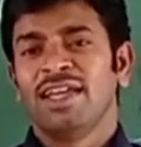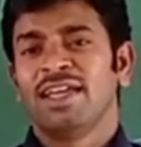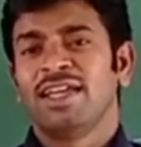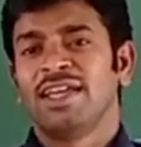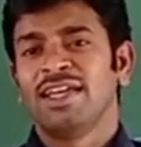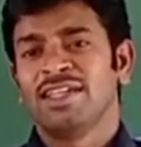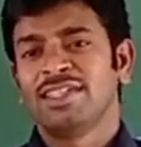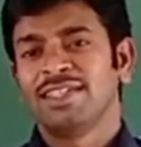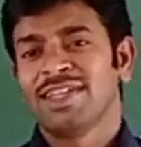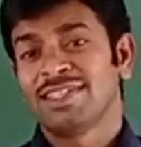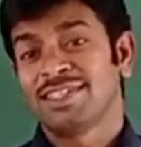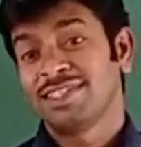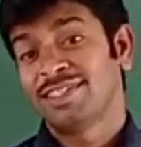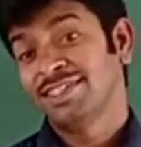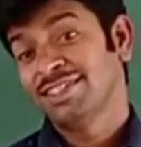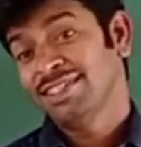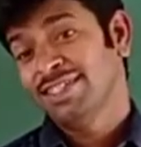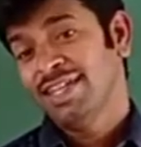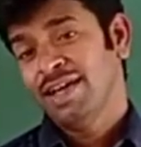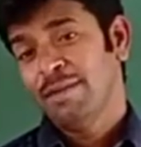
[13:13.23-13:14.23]
he just
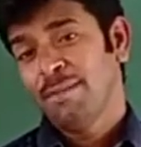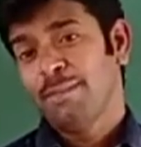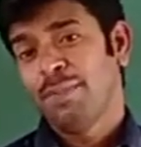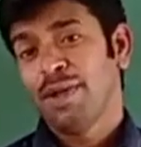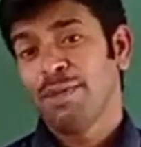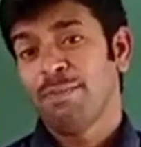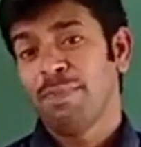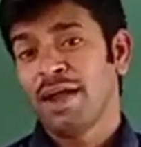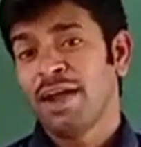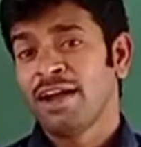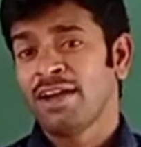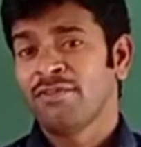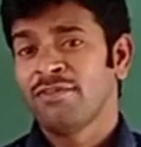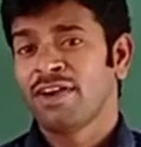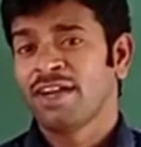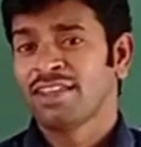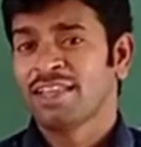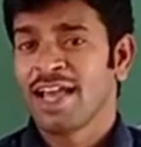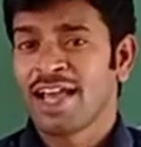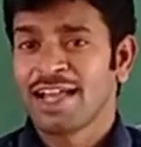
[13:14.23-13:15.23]
prepared
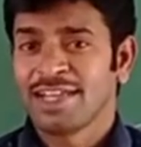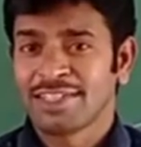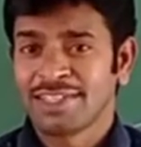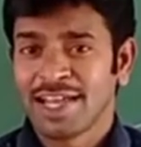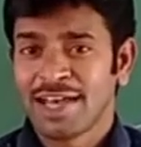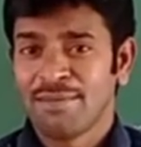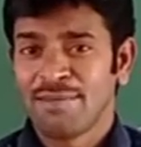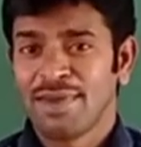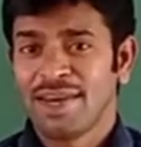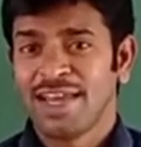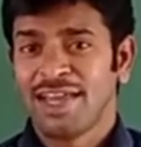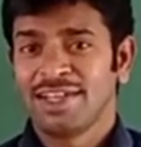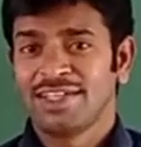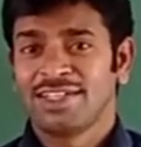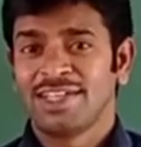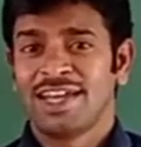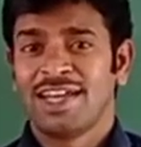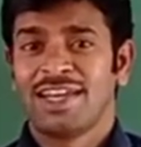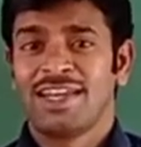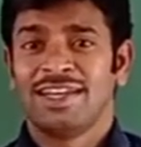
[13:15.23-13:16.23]
for the
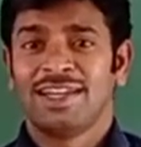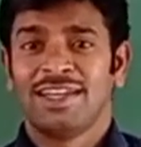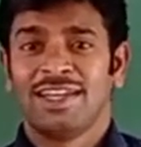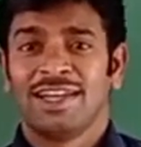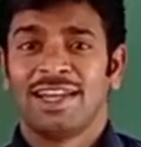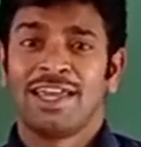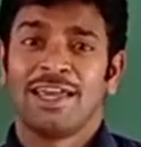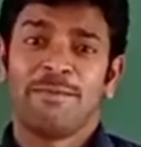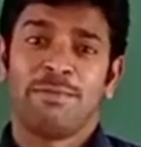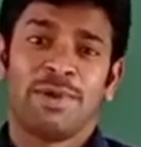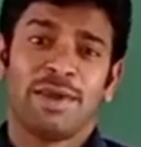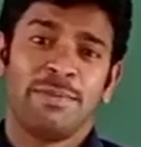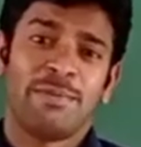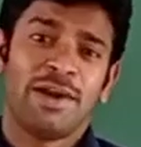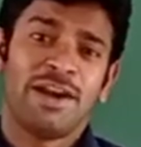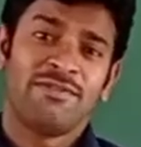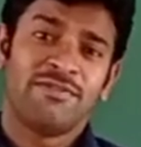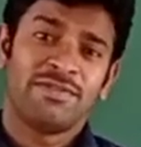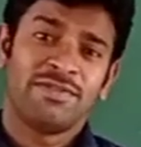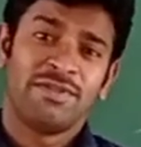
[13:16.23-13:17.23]
examination. He
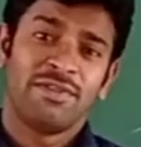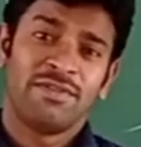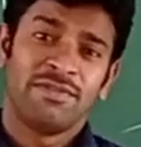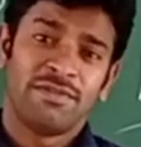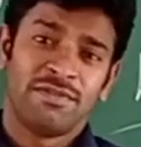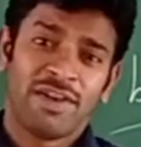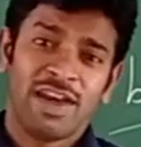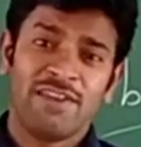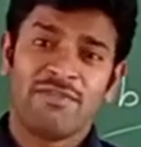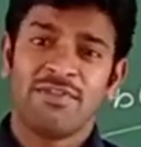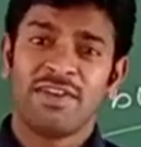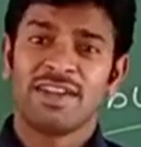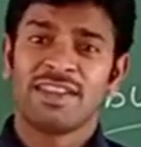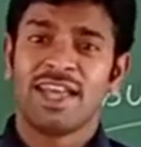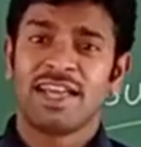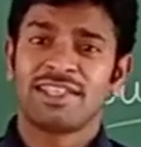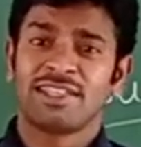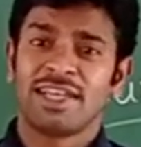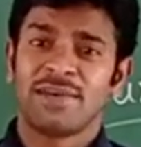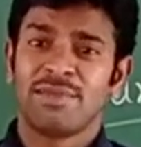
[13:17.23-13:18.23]
prepared well for
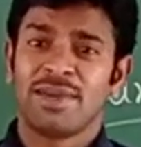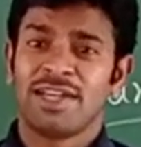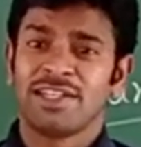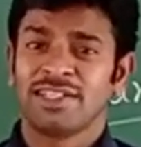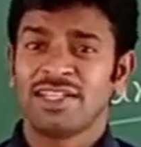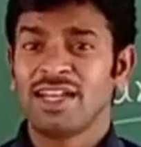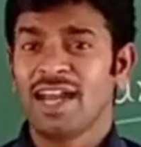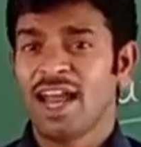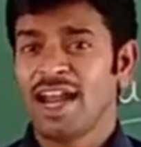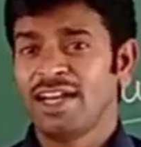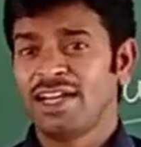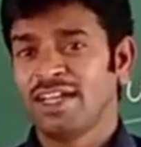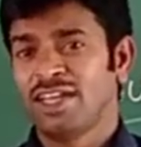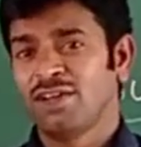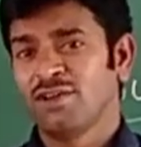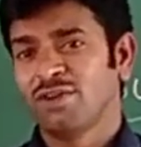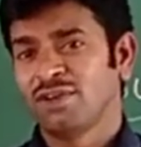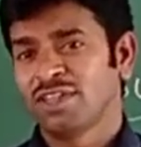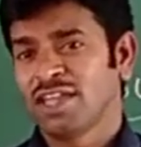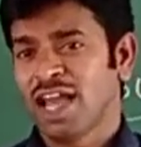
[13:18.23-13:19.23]
the examination and he
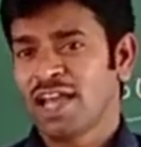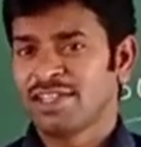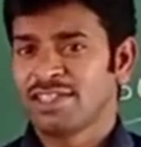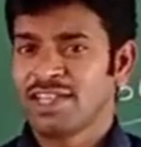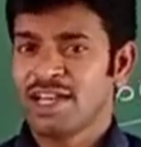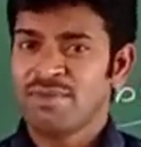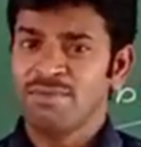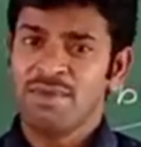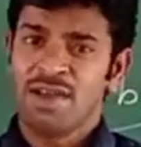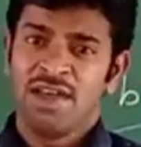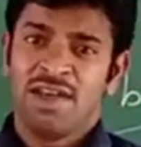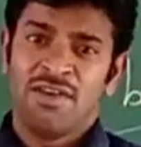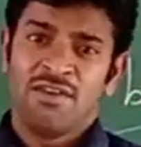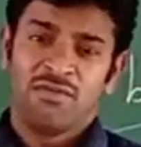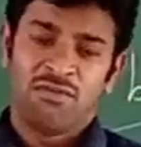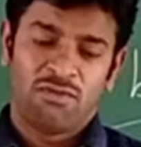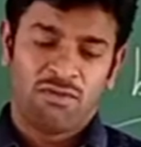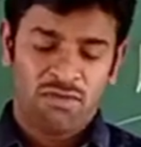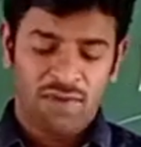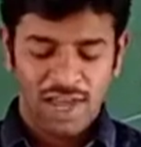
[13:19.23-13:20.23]
wrote the exam
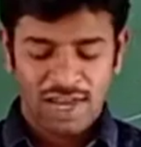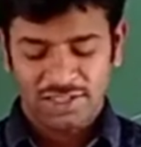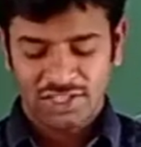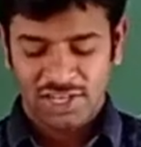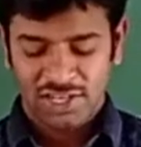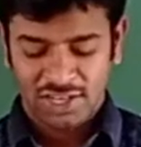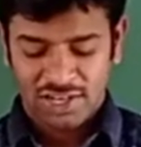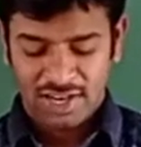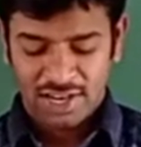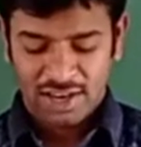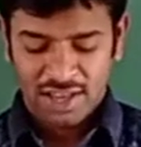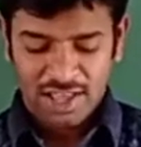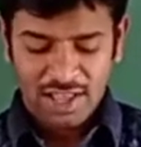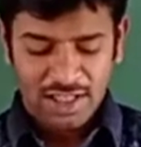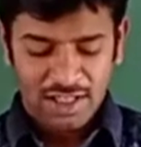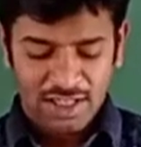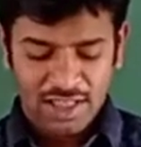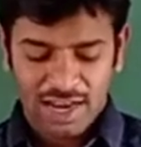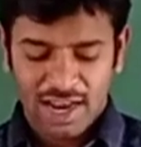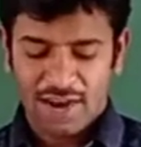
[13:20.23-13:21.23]
well, children.
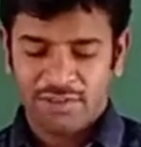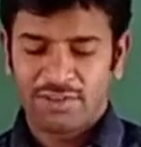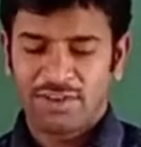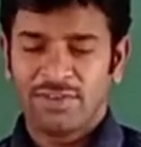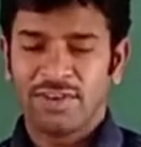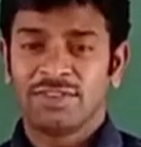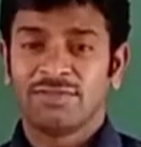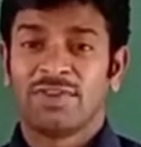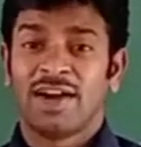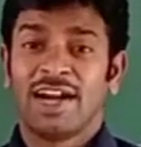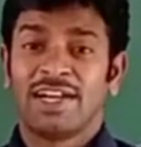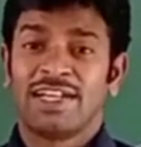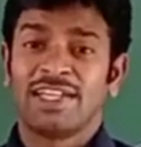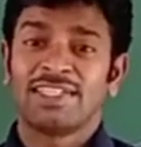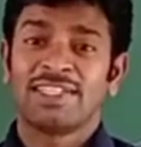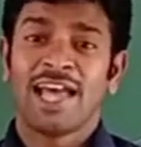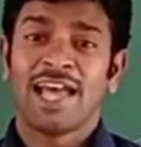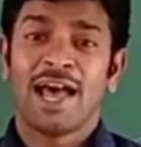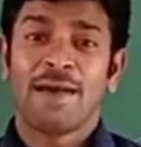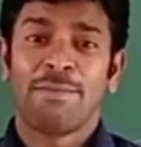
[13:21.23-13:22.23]
Then afterwards, what
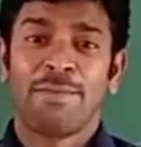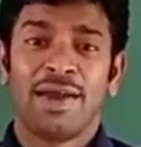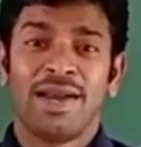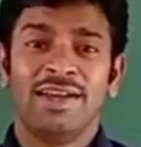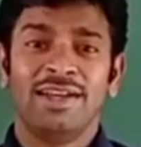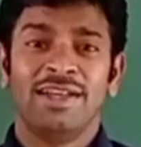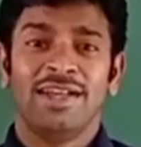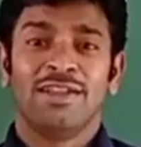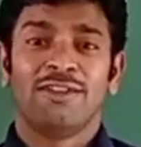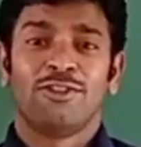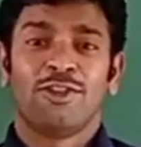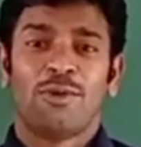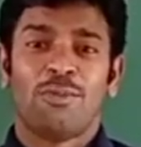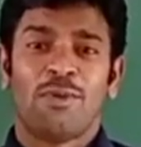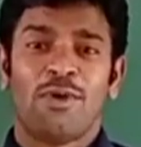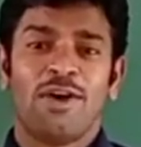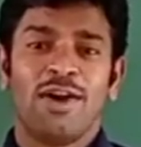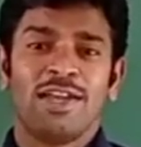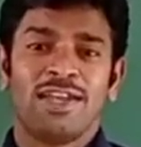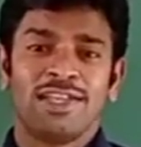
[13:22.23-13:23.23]
is happened? The
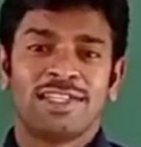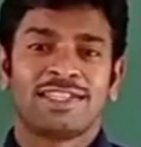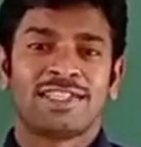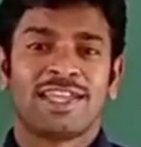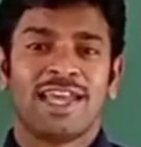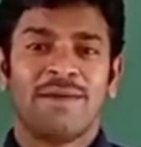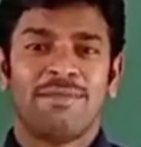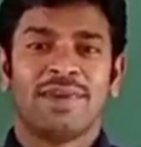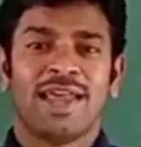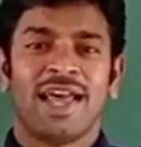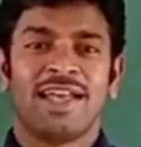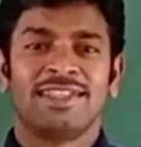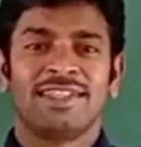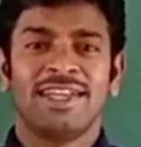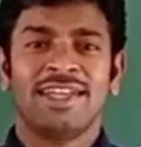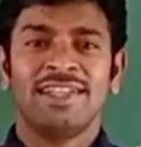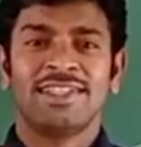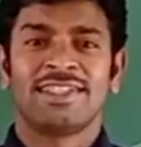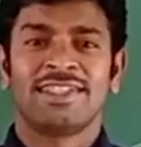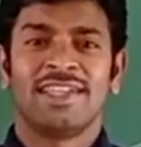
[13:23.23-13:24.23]
boy is kept as
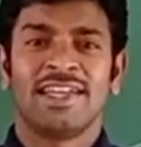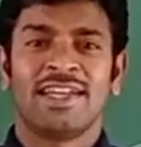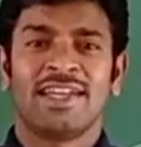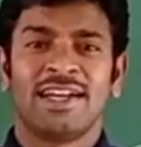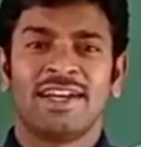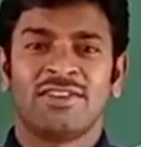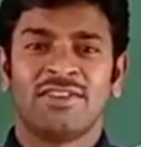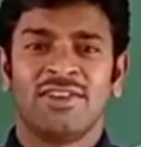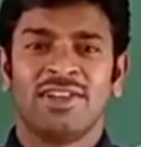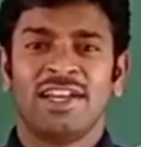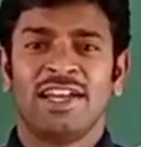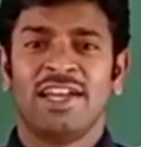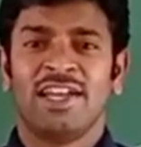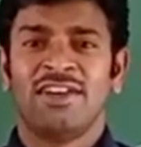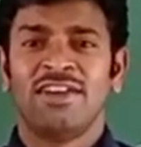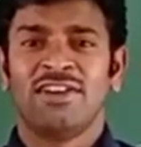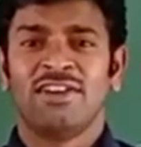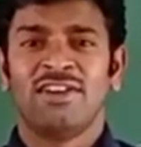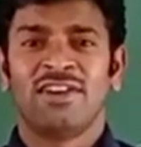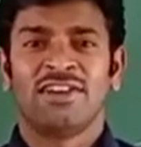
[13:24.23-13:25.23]
a secret only. He
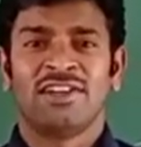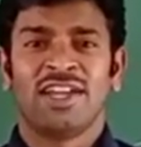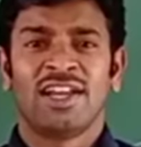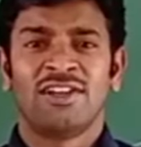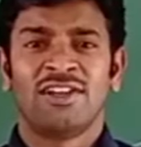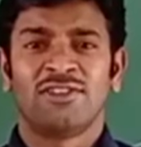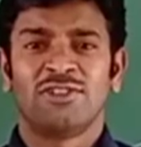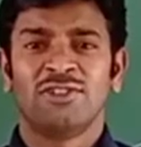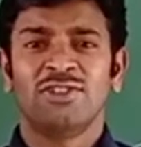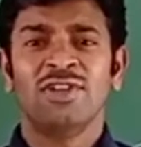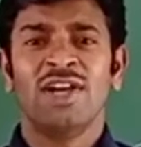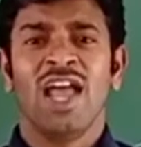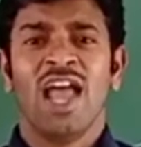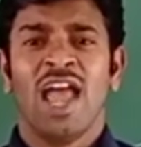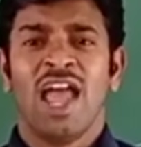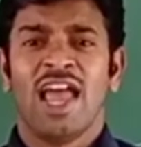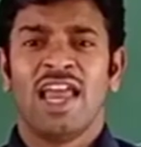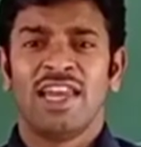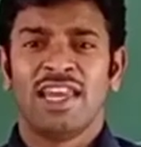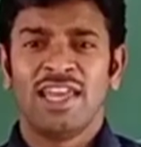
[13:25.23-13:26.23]
did not tell
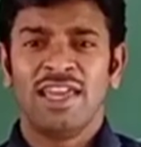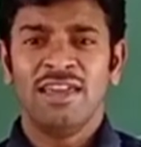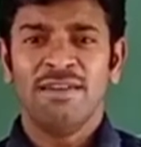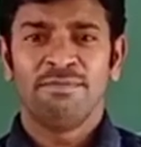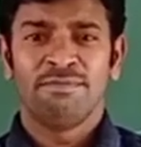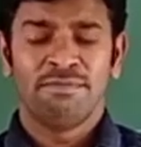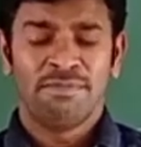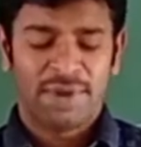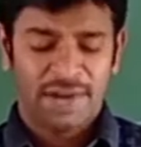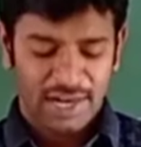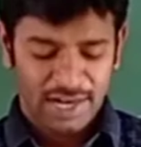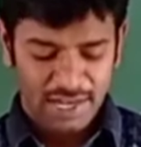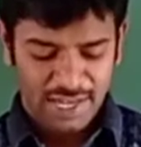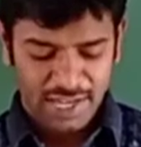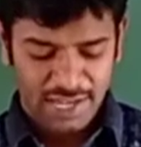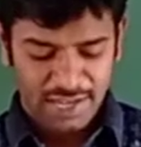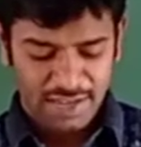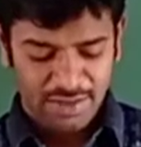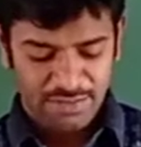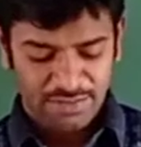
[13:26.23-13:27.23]
to
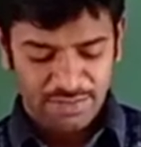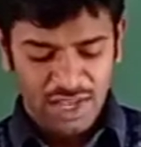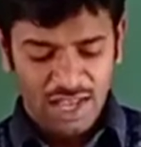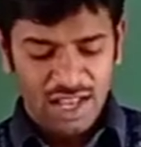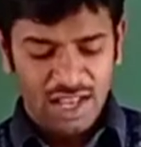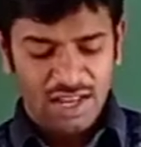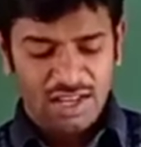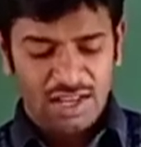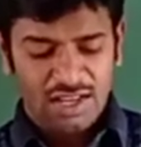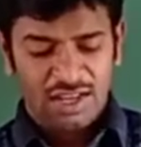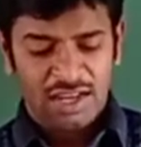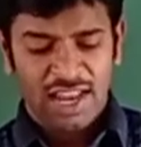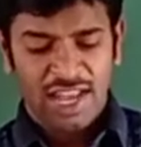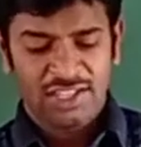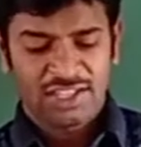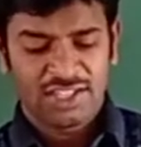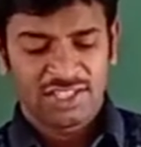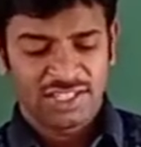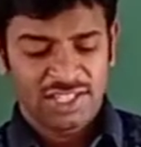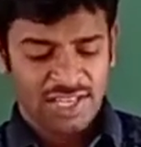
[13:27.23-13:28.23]
anybody.
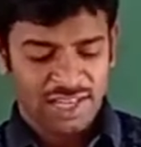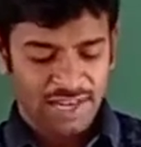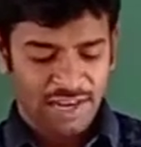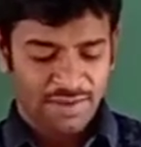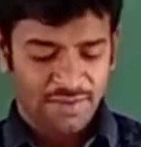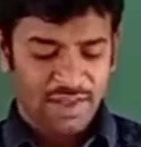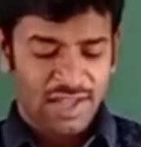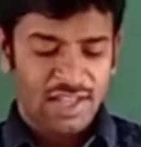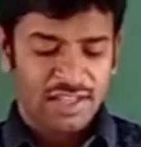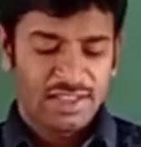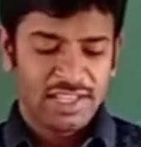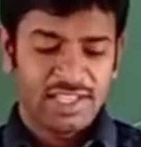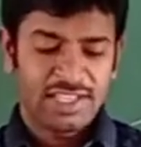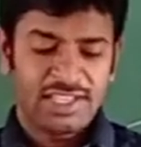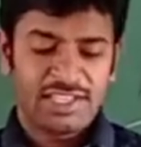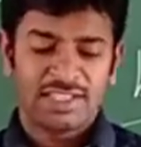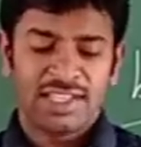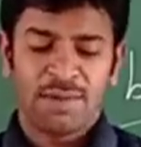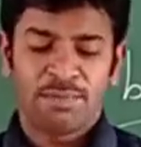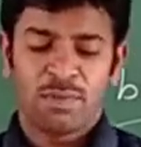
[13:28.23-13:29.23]
Next, children, this
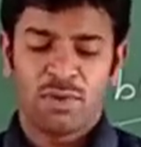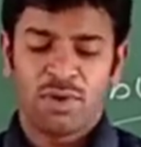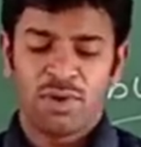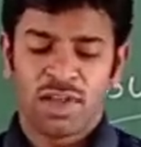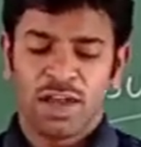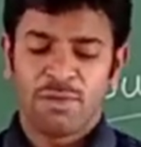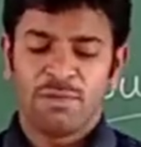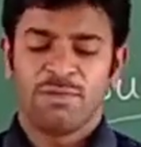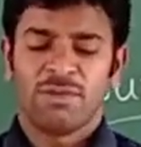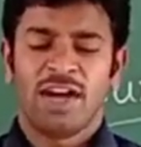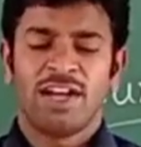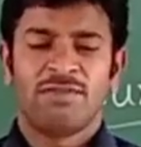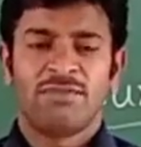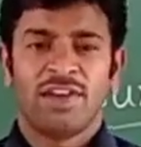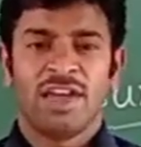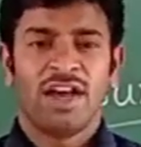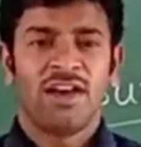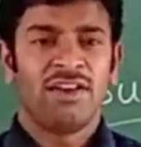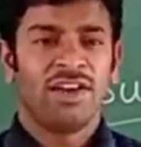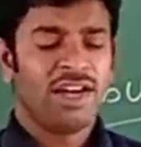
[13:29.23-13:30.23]
is the poem. What
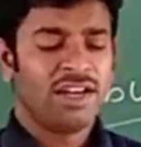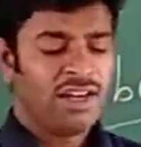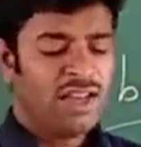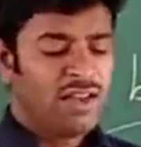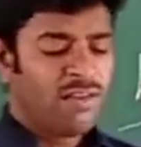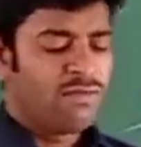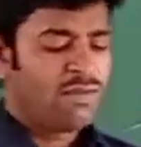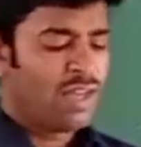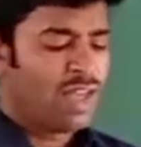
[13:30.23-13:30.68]
we have learned?